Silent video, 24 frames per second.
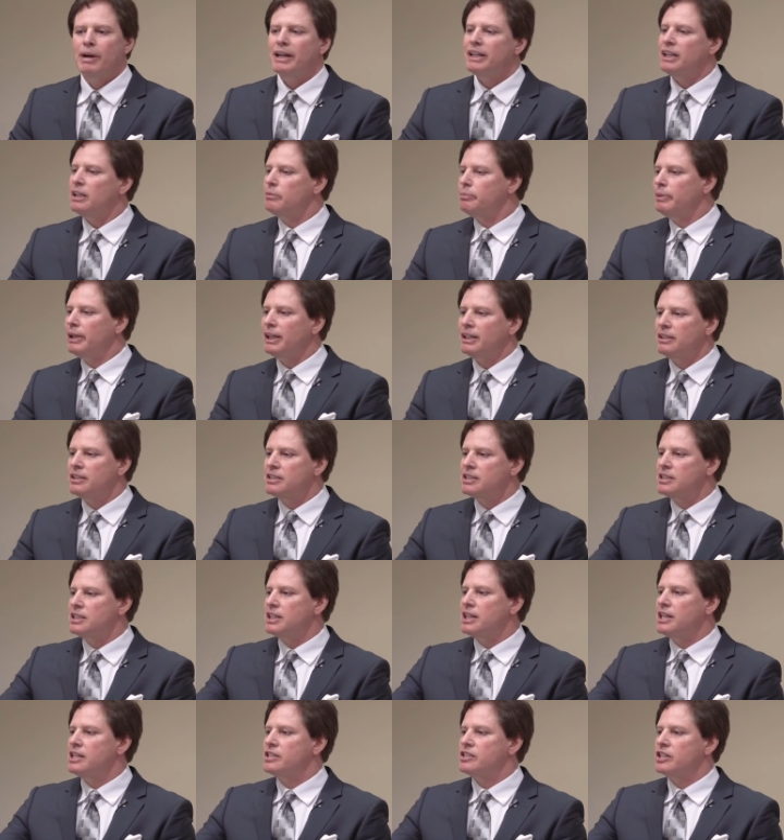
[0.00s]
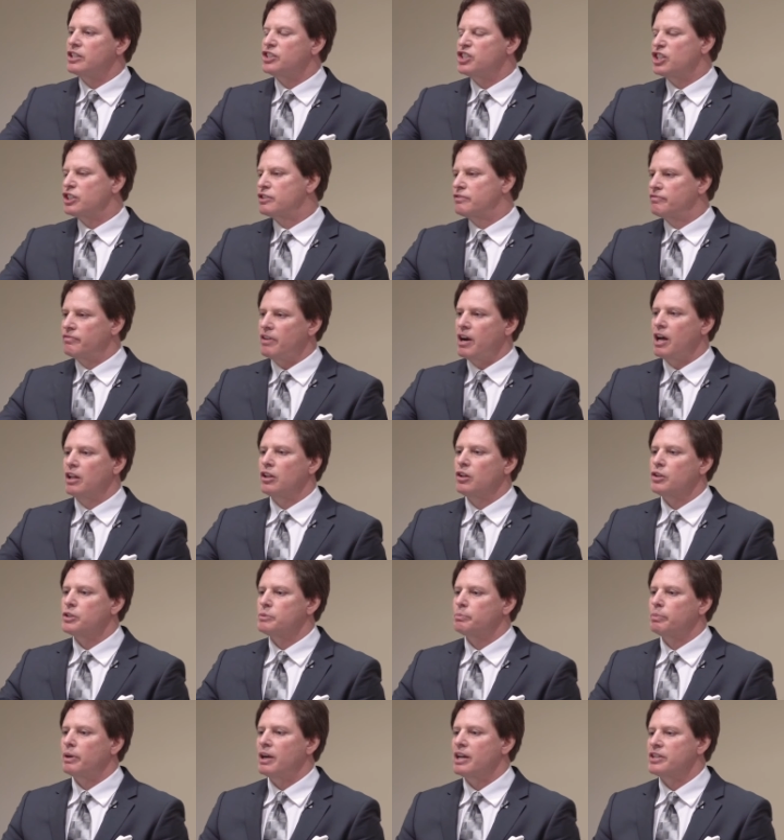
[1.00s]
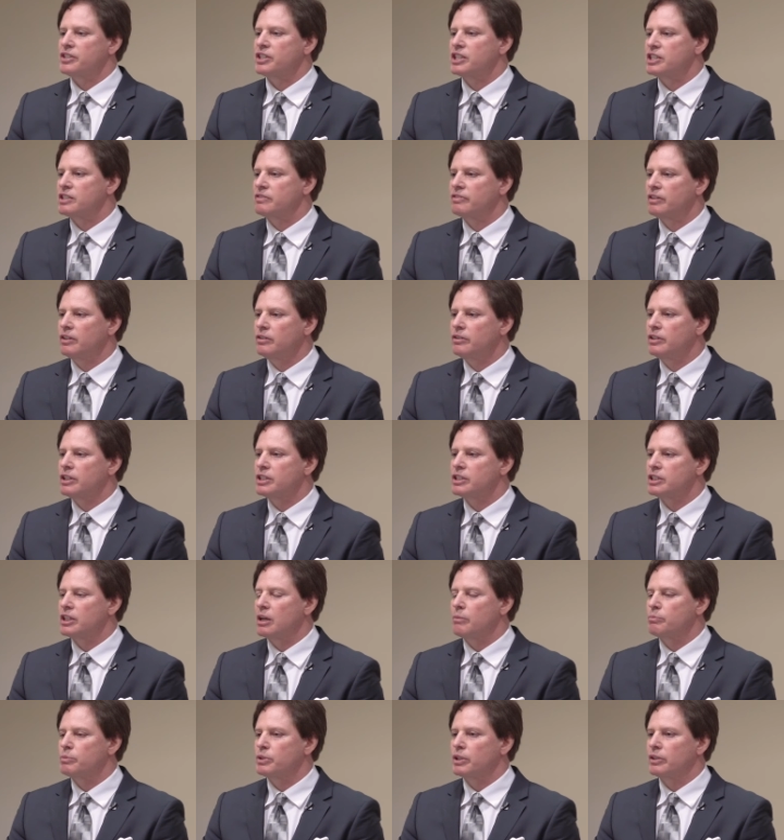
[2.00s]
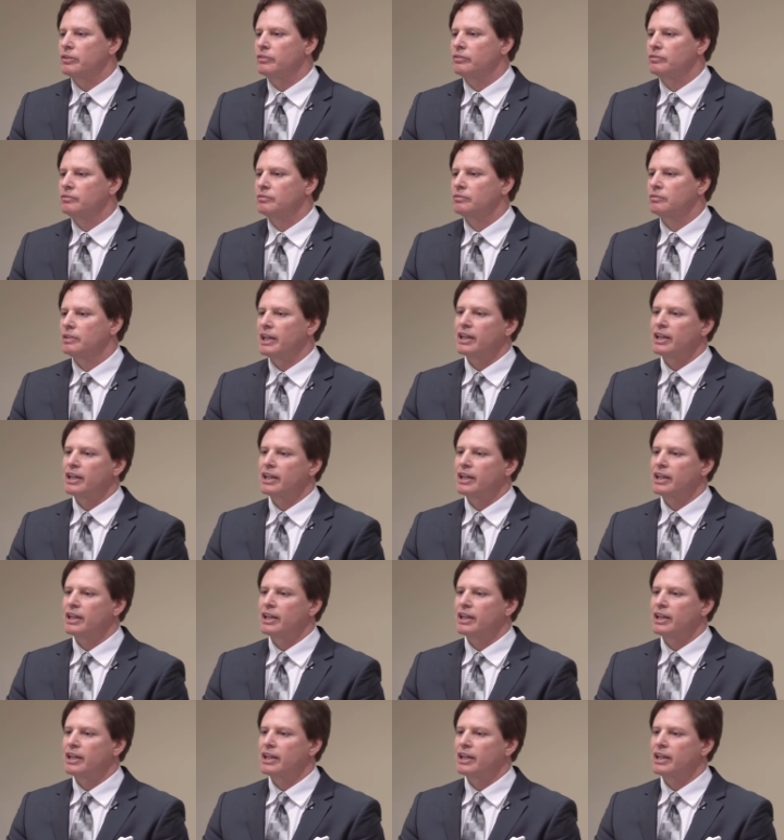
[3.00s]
Might it be a disease that just follows processed food consumption,